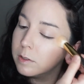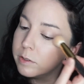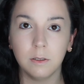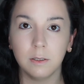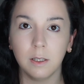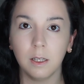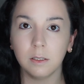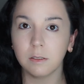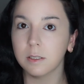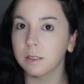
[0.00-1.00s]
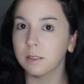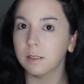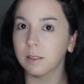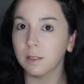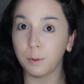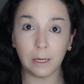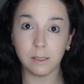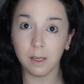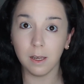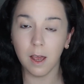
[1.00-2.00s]
And that looks
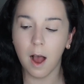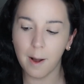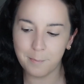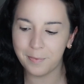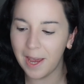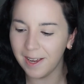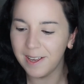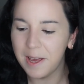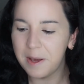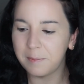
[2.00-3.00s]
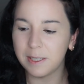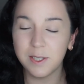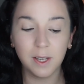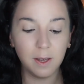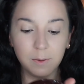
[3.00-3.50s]
crazy, but it's okay.